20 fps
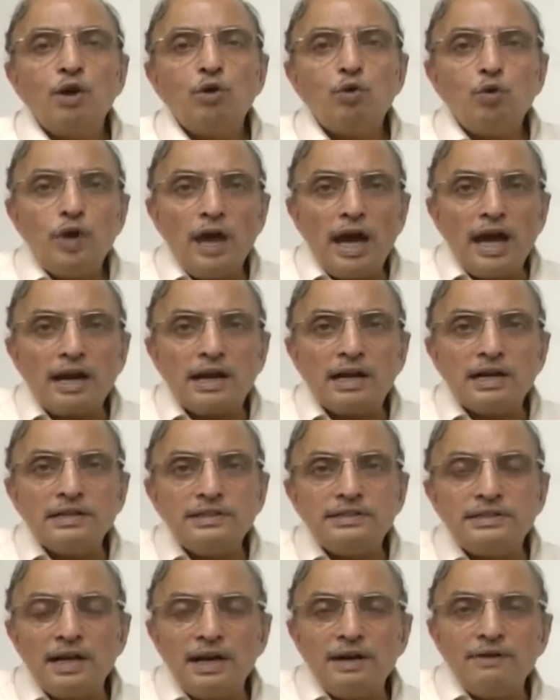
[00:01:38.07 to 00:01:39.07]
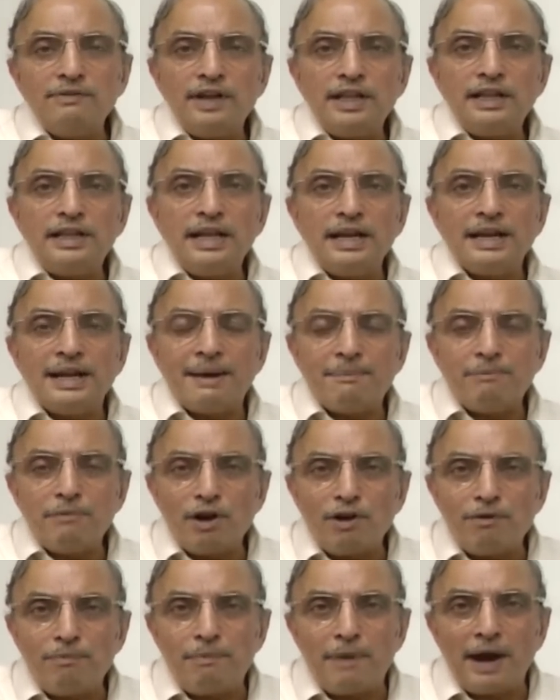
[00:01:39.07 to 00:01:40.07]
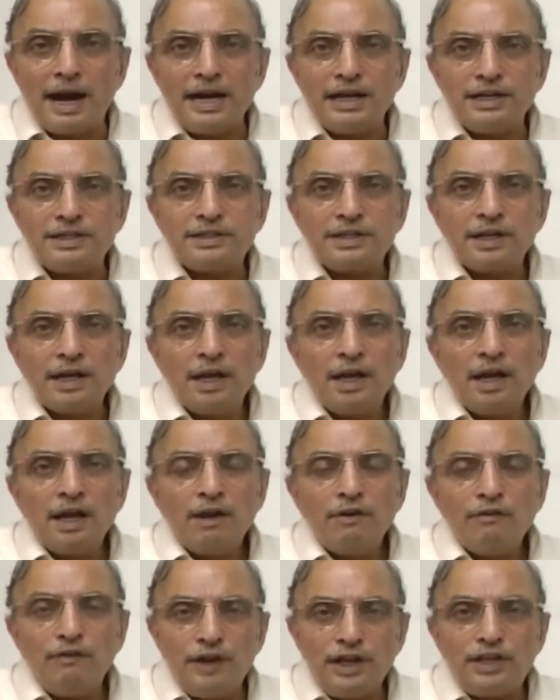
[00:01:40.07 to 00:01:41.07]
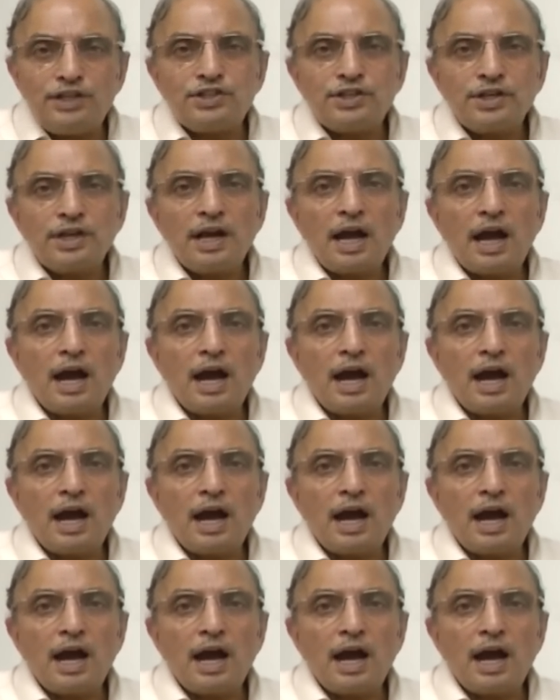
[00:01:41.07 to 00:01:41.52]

We are concerned with the number of bytes which